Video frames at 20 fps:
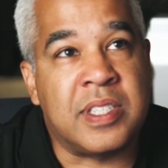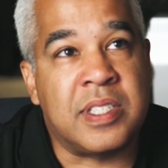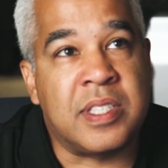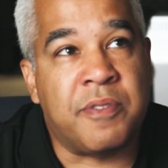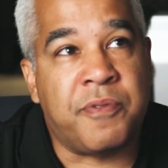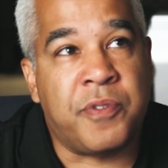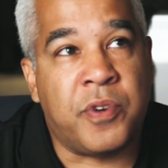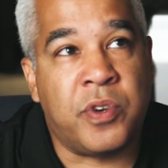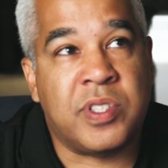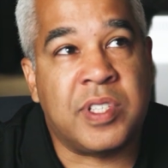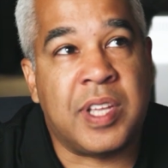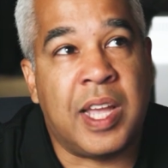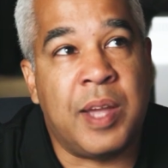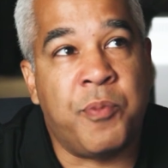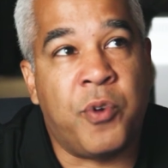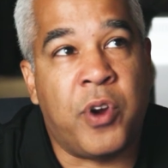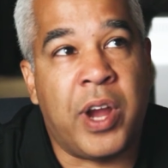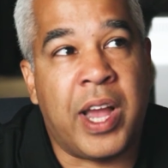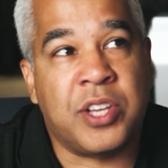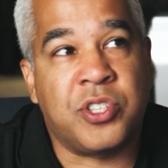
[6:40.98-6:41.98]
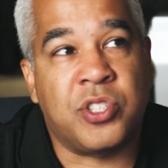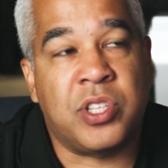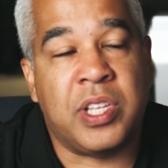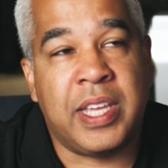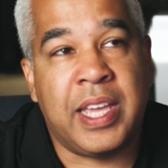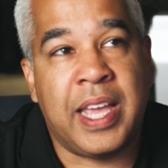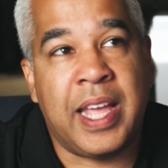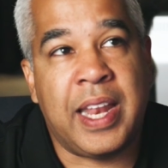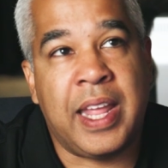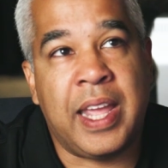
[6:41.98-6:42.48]
is the first time we're actually
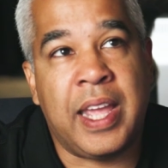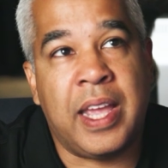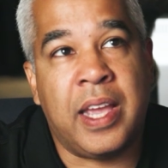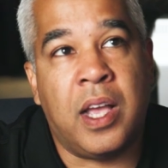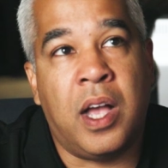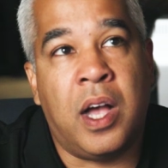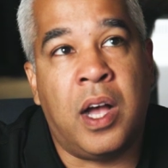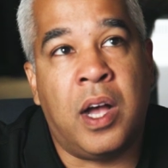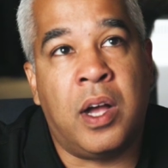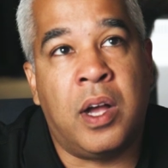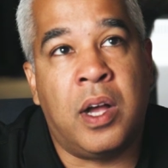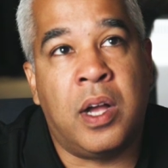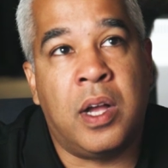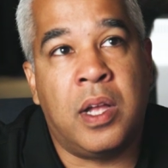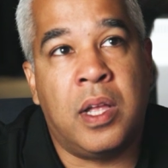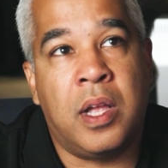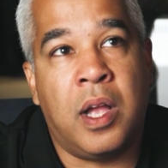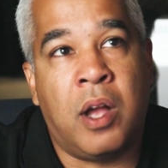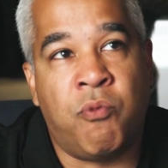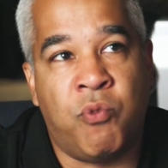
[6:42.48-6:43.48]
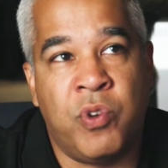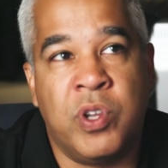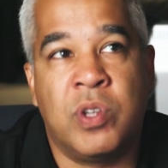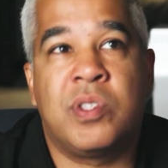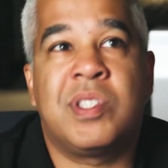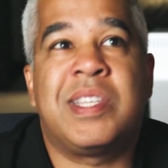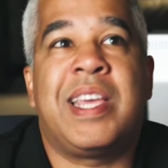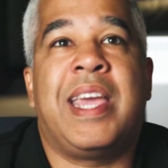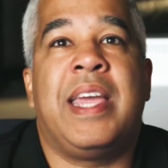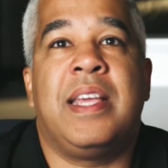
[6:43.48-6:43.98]
getting a real
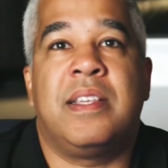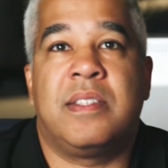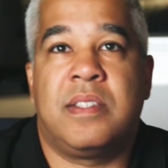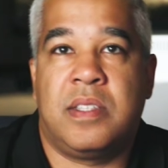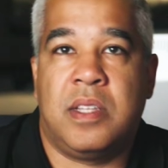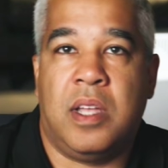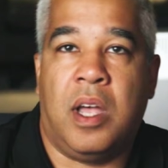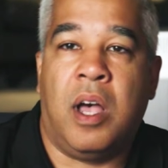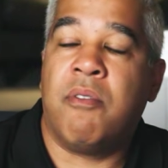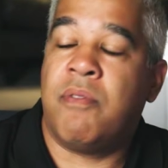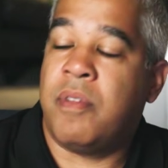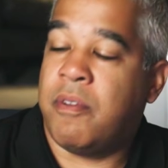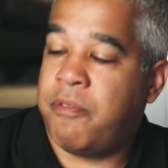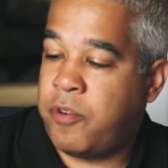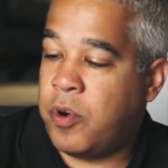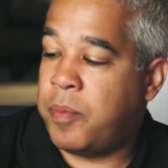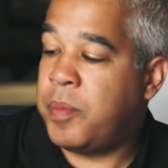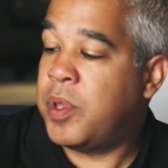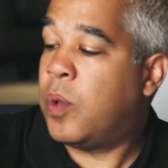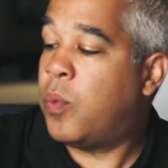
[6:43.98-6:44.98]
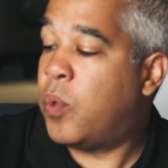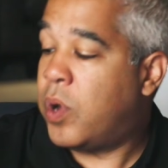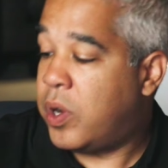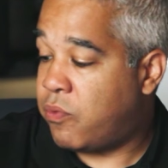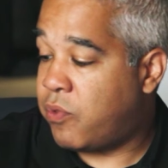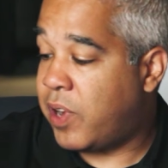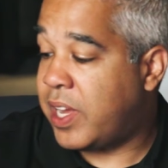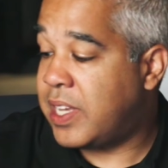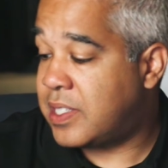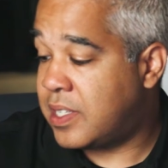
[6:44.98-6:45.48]
taste of the Formula One
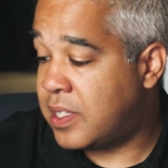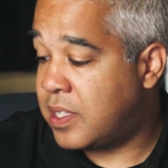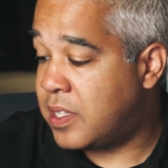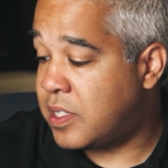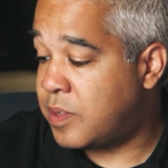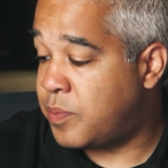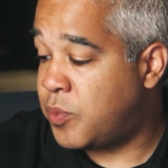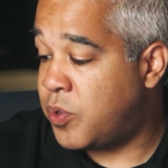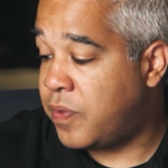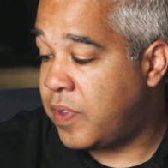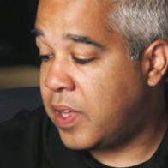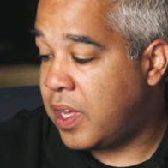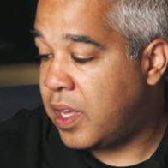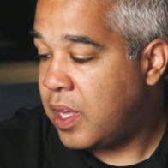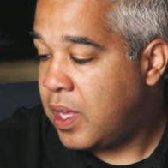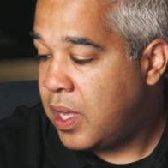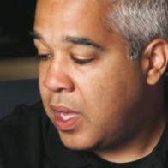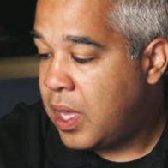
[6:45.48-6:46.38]
race in this movie.